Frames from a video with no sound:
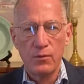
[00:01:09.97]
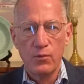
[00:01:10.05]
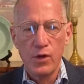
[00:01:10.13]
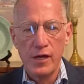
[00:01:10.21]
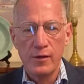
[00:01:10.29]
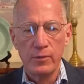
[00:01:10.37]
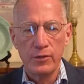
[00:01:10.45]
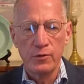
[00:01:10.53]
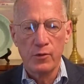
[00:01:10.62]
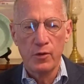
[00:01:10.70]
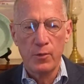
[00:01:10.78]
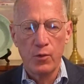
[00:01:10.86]
we're able
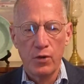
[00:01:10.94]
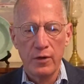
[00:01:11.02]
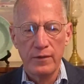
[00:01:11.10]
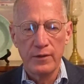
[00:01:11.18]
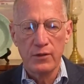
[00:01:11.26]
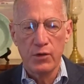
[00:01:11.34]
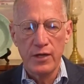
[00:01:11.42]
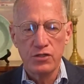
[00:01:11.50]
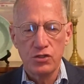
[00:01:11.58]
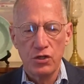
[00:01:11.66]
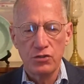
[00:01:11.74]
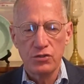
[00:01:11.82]
to report that
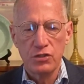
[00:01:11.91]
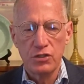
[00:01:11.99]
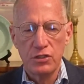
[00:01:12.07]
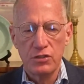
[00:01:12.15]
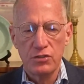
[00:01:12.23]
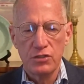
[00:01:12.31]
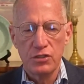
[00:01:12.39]
Christ Church continues